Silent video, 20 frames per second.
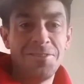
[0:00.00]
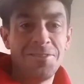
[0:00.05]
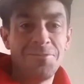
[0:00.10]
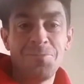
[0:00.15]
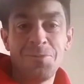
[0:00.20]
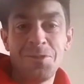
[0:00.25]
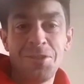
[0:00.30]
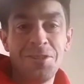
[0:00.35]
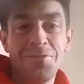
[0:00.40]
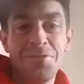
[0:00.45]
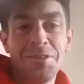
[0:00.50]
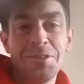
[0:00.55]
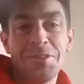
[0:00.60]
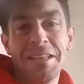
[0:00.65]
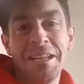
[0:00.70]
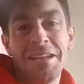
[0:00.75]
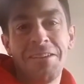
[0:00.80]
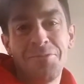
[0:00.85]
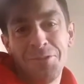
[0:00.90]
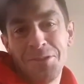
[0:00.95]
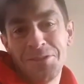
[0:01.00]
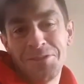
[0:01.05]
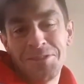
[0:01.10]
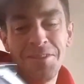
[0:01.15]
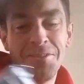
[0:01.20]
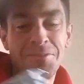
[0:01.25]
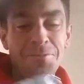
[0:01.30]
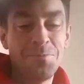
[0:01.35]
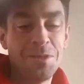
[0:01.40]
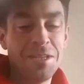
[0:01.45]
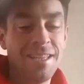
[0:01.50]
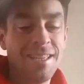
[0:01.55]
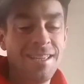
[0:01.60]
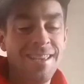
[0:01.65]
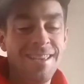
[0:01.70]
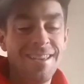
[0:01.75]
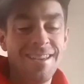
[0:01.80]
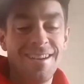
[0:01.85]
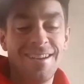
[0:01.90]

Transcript: You could have figured that out for yourself, but